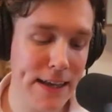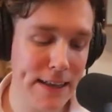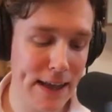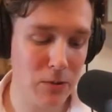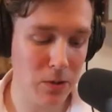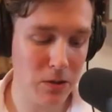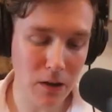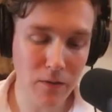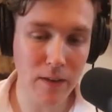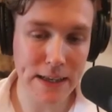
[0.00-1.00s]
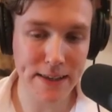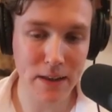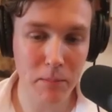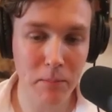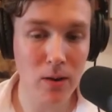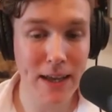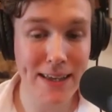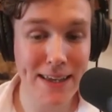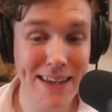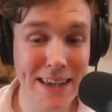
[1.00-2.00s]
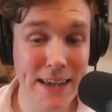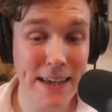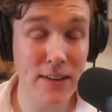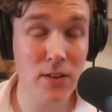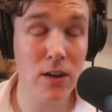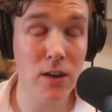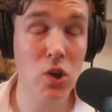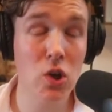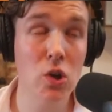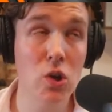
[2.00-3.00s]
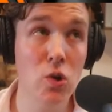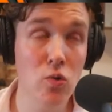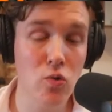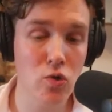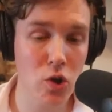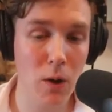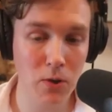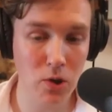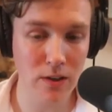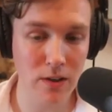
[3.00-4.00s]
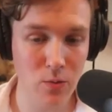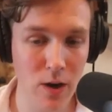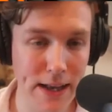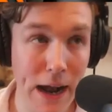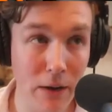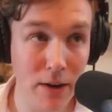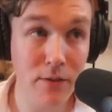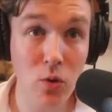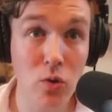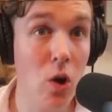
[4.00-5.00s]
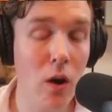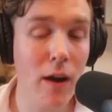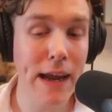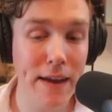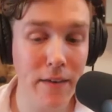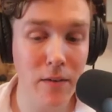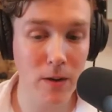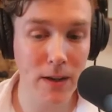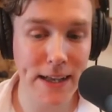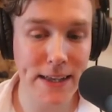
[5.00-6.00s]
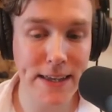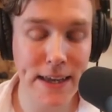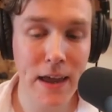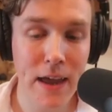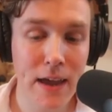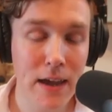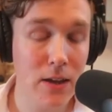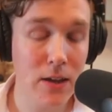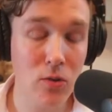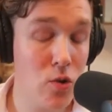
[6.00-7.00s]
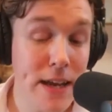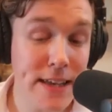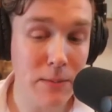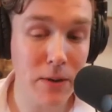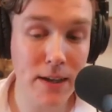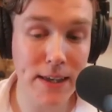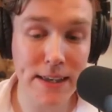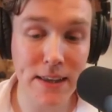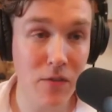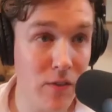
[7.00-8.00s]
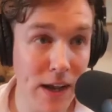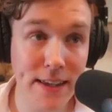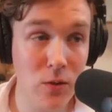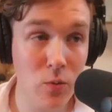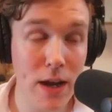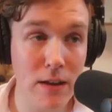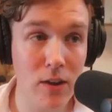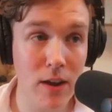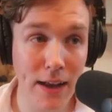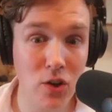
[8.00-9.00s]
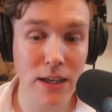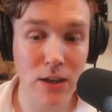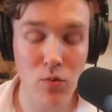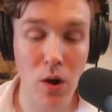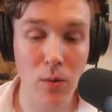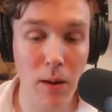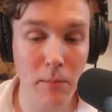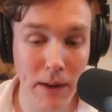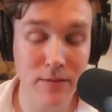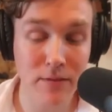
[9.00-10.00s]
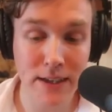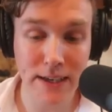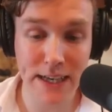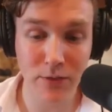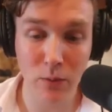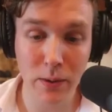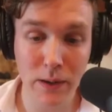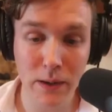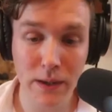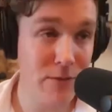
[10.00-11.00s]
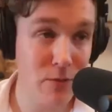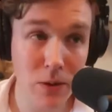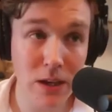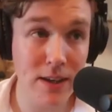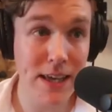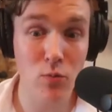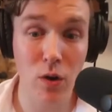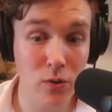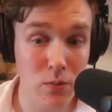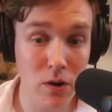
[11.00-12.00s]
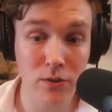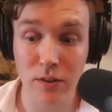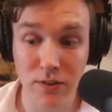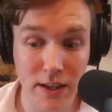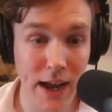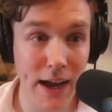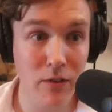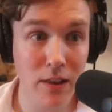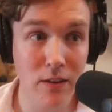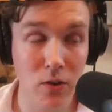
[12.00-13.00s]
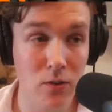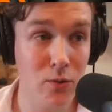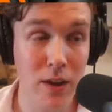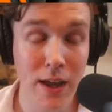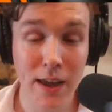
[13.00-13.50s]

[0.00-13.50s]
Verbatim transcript: say loud enough is that podcasting is a huge opportunity right now. And if you're not in podcasting, you're crazy, because it's the fastest way to actually grow a massively successful business. Everybody you see, Russell Brunson didn't have ClickFunnels